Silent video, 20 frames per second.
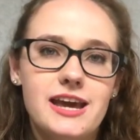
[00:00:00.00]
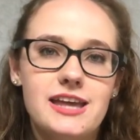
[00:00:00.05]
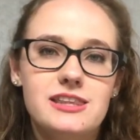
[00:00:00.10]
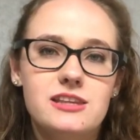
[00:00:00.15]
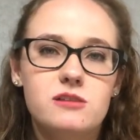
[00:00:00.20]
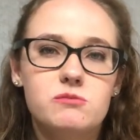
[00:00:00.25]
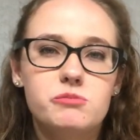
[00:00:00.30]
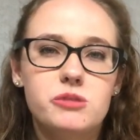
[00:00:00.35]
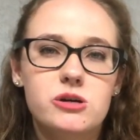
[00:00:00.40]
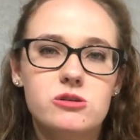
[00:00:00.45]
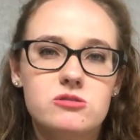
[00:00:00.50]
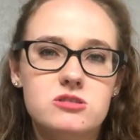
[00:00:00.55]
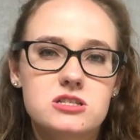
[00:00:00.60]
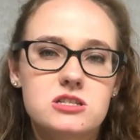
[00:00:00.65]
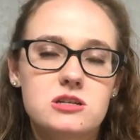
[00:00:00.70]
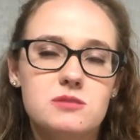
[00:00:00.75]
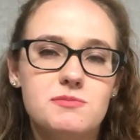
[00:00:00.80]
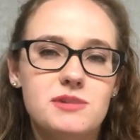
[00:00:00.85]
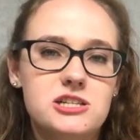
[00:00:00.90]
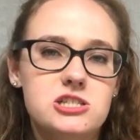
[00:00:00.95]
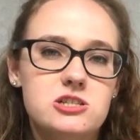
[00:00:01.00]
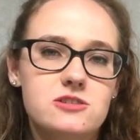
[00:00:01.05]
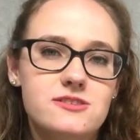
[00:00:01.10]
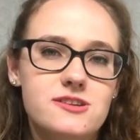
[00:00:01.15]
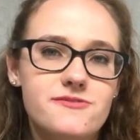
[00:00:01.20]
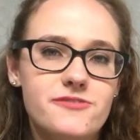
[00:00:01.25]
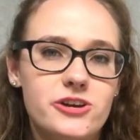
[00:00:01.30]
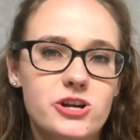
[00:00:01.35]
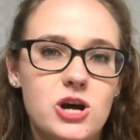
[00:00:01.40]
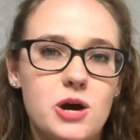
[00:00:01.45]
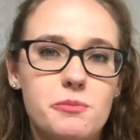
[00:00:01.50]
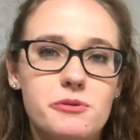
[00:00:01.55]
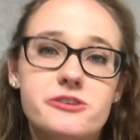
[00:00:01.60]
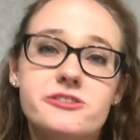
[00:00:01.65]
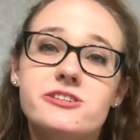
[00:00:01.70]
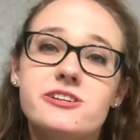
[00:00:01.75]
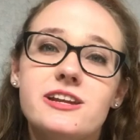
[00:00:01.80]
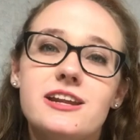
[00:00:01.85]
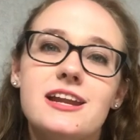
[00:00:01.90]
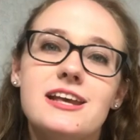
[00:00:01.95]
and they'll post a bunch of different
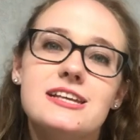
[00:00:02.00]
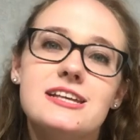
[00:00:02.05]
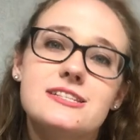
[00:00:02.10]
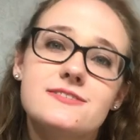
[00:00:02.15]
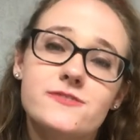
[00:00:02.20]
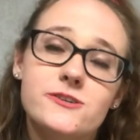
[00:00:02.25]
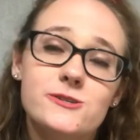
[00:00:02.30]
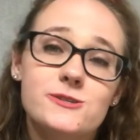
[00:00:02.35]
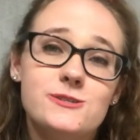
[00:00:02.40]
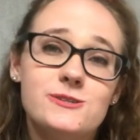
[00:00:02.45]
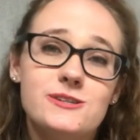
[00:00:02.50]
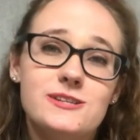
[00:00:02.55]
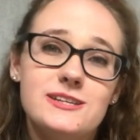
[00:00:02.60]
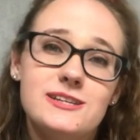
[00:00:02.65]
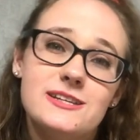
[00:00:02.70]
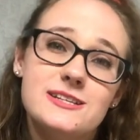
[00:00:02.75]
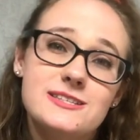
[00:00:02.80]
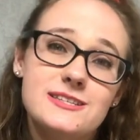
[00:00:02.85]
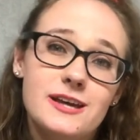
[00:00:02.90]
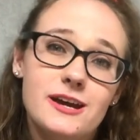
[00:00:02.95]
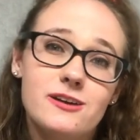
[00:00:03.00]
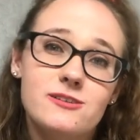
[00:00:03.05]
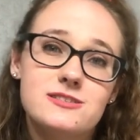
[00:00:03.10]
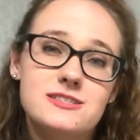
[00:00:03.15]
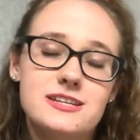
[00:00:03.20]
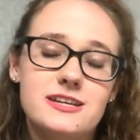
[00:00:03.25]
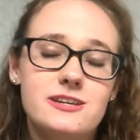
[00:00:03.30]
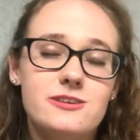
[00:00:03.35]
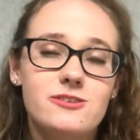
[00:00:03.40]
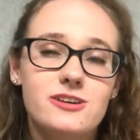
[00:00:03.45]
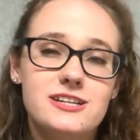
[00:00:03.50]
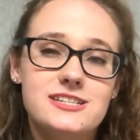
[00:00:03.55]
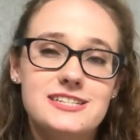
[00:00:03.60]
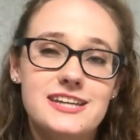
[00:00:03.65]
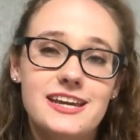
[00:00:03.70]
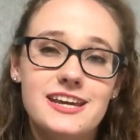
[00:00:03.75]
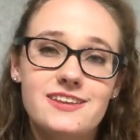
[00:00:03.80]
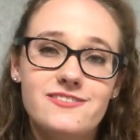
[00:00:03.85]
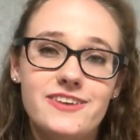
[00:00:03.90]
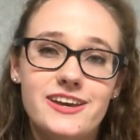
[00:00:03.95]
opportunities for student discounts that you can
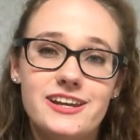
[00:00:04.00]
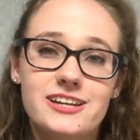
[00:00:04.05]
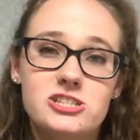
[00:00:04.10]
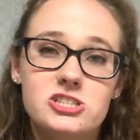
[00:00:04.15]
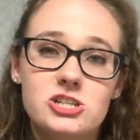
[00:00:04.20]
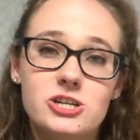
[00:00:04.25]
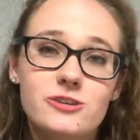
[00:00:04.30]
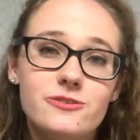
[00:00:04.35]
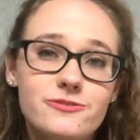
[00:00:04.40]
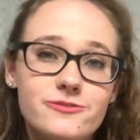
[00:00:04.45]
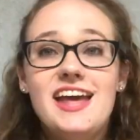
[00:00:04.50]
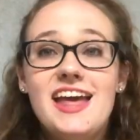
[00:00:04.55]
take advantage of.